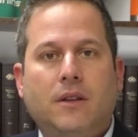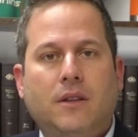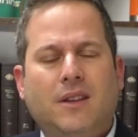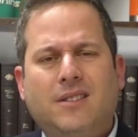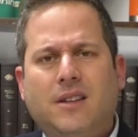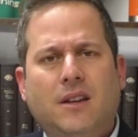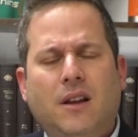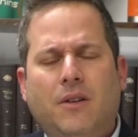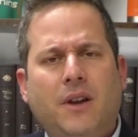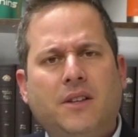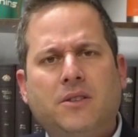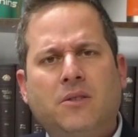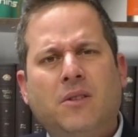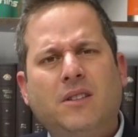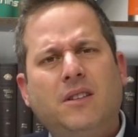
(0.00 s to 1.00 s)
They say, no, not
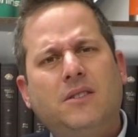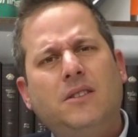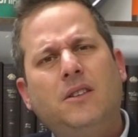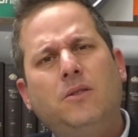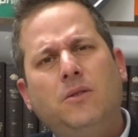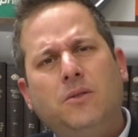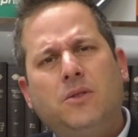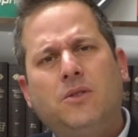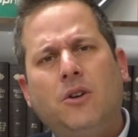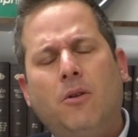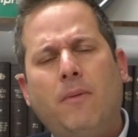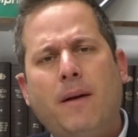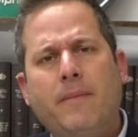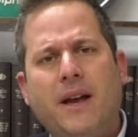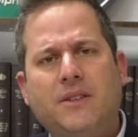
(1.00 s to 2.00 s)
so great to see you. You stole
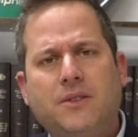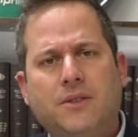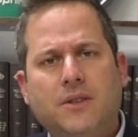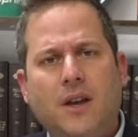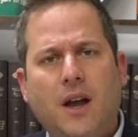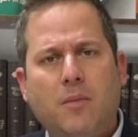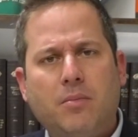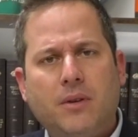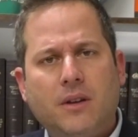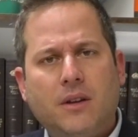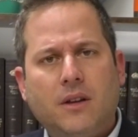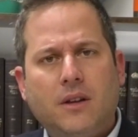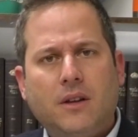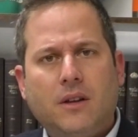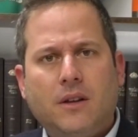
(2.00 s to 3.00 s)
my master's cup.
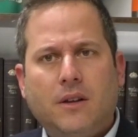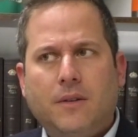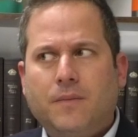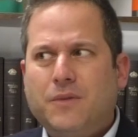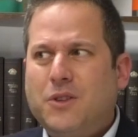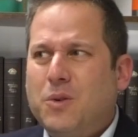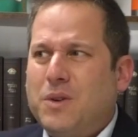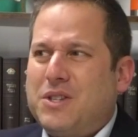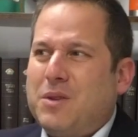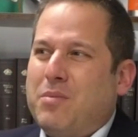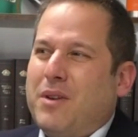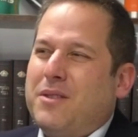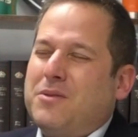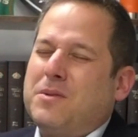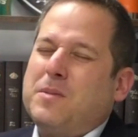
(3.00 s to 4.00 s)
To which the
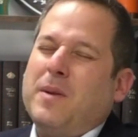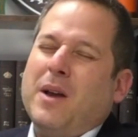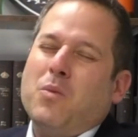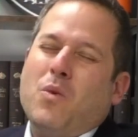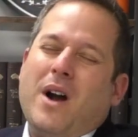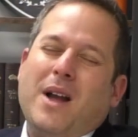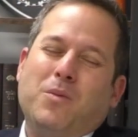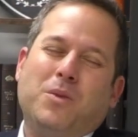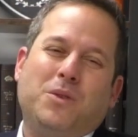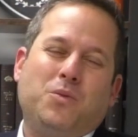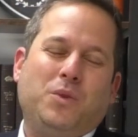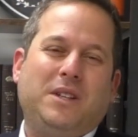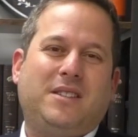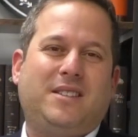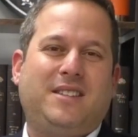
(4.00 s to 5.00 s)
brothers respond, why would
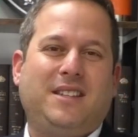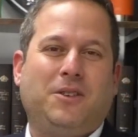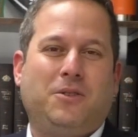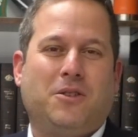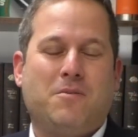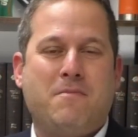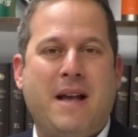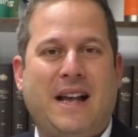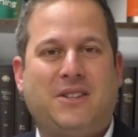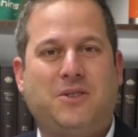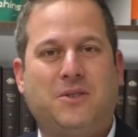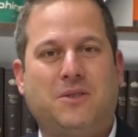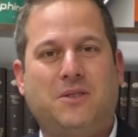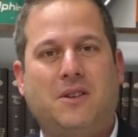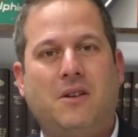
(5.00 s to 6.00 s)
we steal your
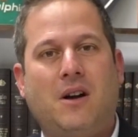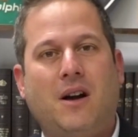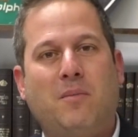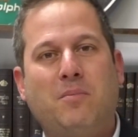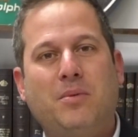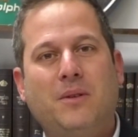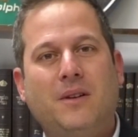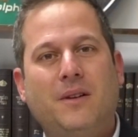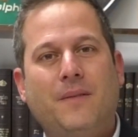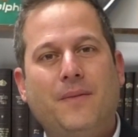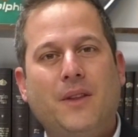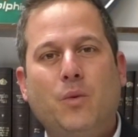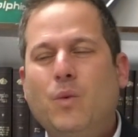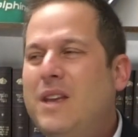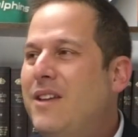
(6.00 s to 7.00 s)
master's cup?
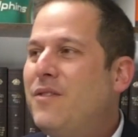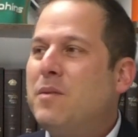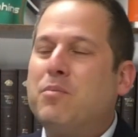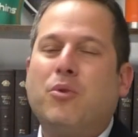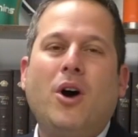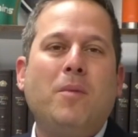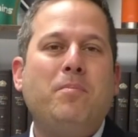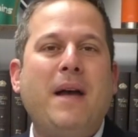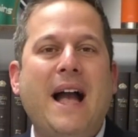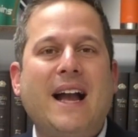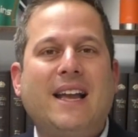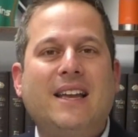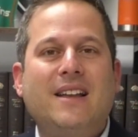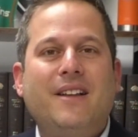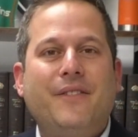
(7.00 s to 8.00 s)
We even brought
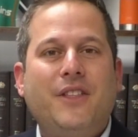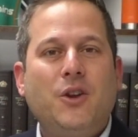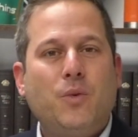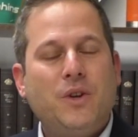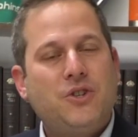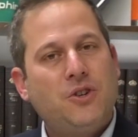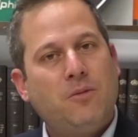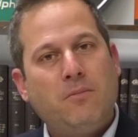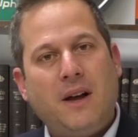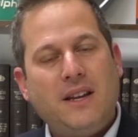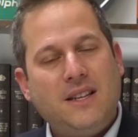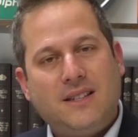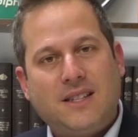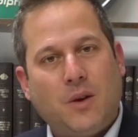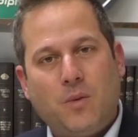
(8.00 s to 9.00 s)
back the original
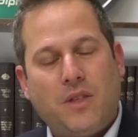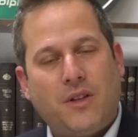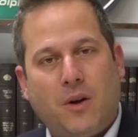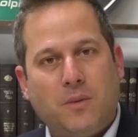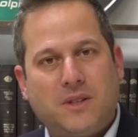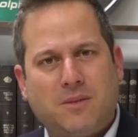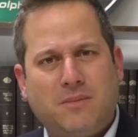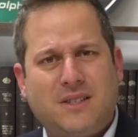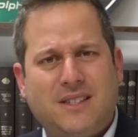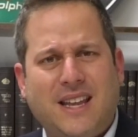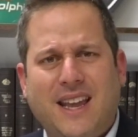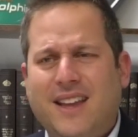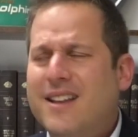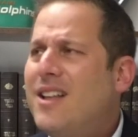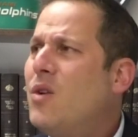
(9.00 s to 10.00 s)
monies that we thought was a
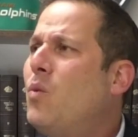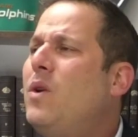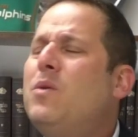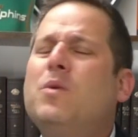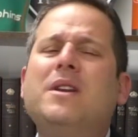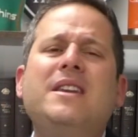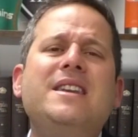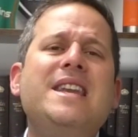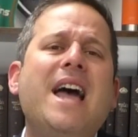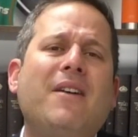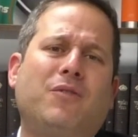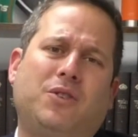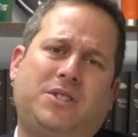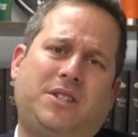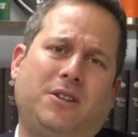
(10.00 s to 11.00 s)
mistake. We would
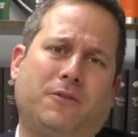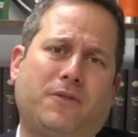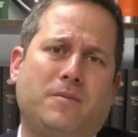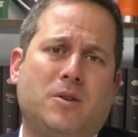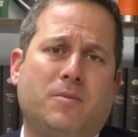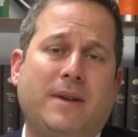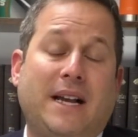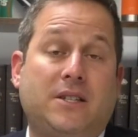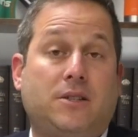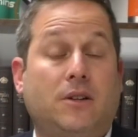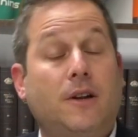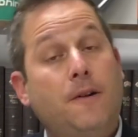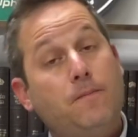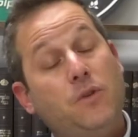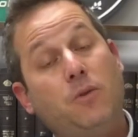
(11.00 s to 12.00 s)
never steal from your
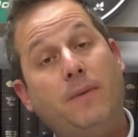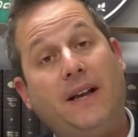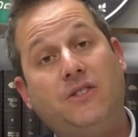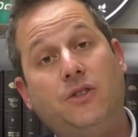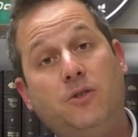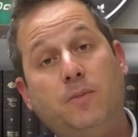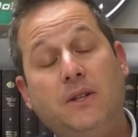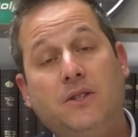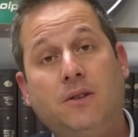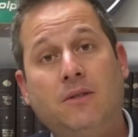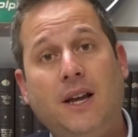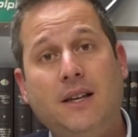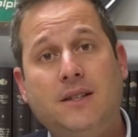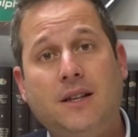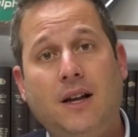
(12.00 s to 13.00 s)
master. Your master's been so
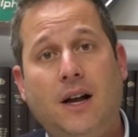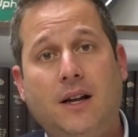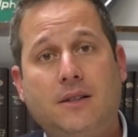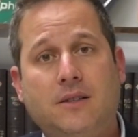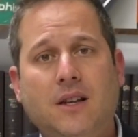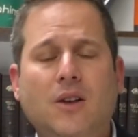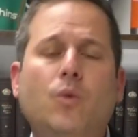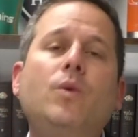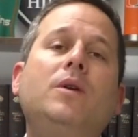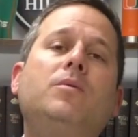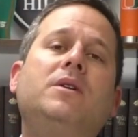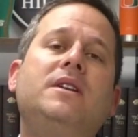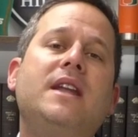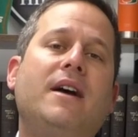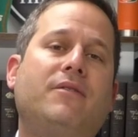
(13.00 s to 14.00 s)
nice to us. We
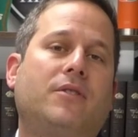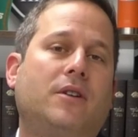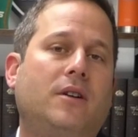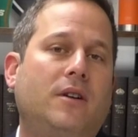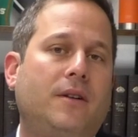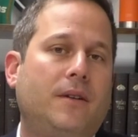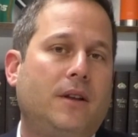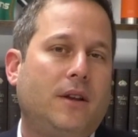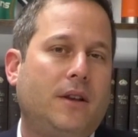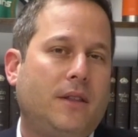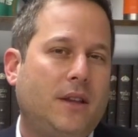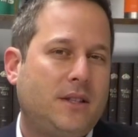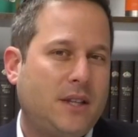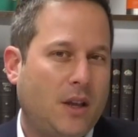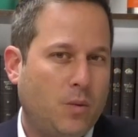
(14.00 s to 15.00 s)
would never.
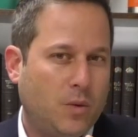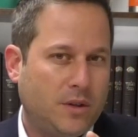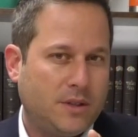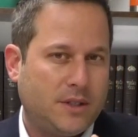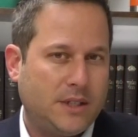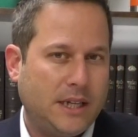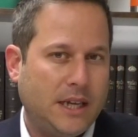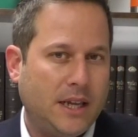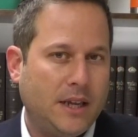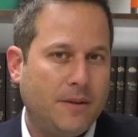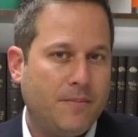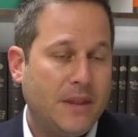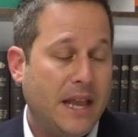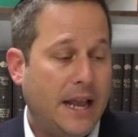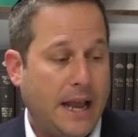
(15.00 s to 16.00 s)
They say, We'll see.
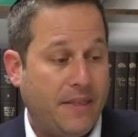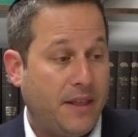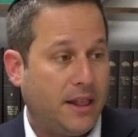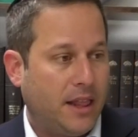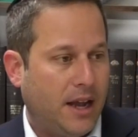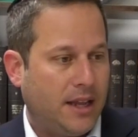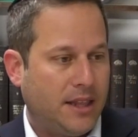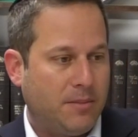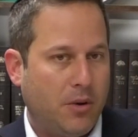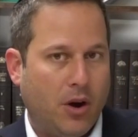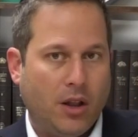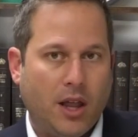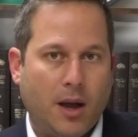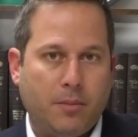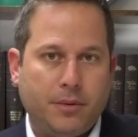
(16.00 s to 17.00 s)
And they line them
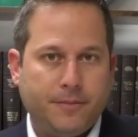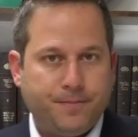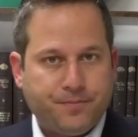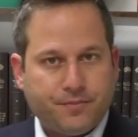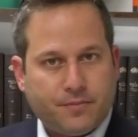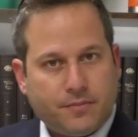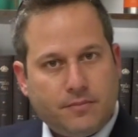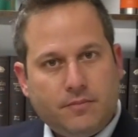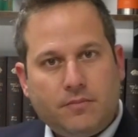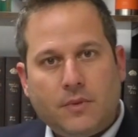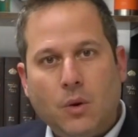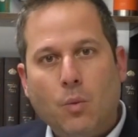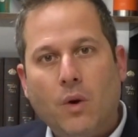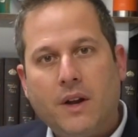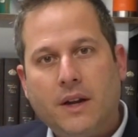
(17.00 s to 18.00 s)
all up,
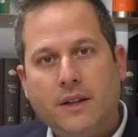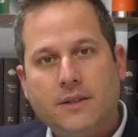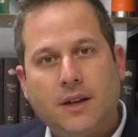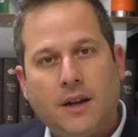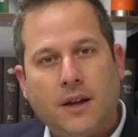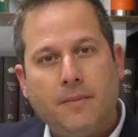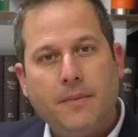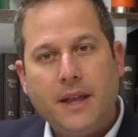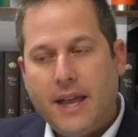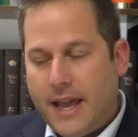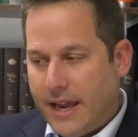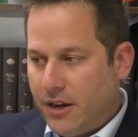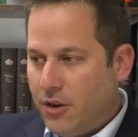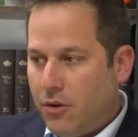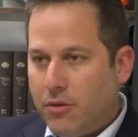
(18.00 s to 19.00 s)
one at a time,
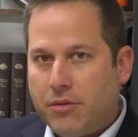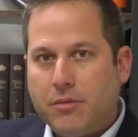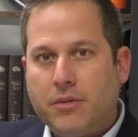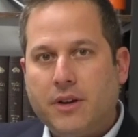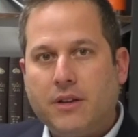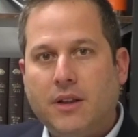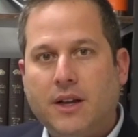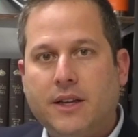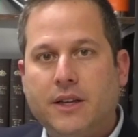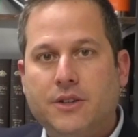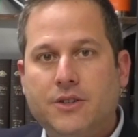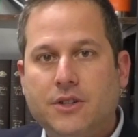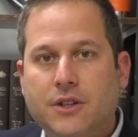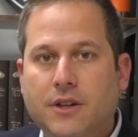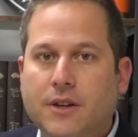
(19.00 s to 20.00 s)
and go through their
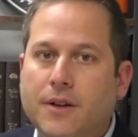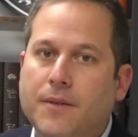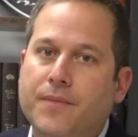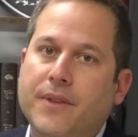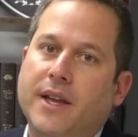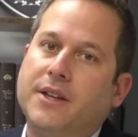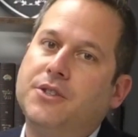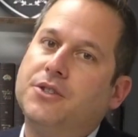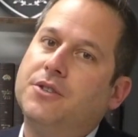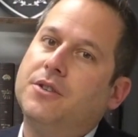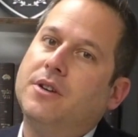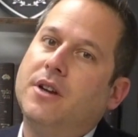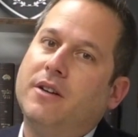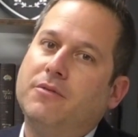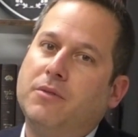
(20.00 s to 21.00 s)
luggage. And sure
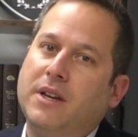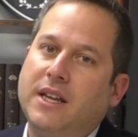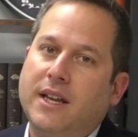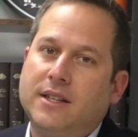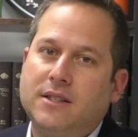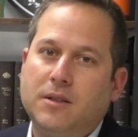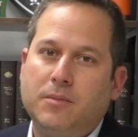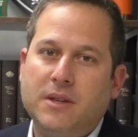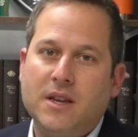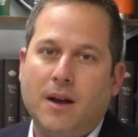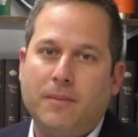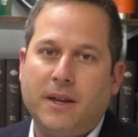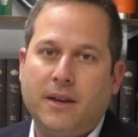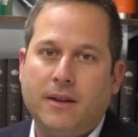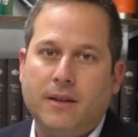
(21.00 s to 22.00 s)
enough, when it gets to
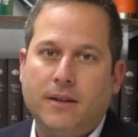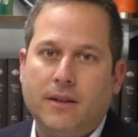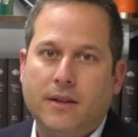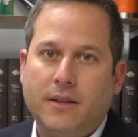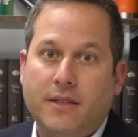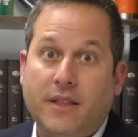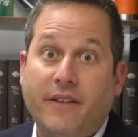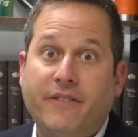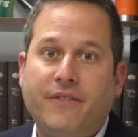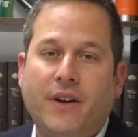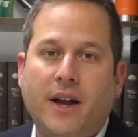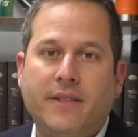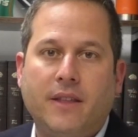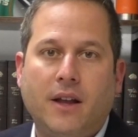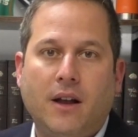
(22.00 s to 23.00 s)
Binyamin, they
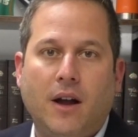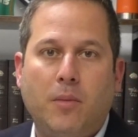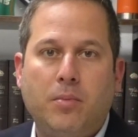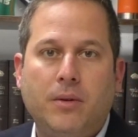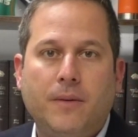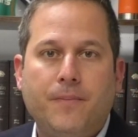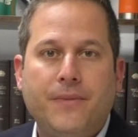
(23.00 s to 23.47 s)
find the cup.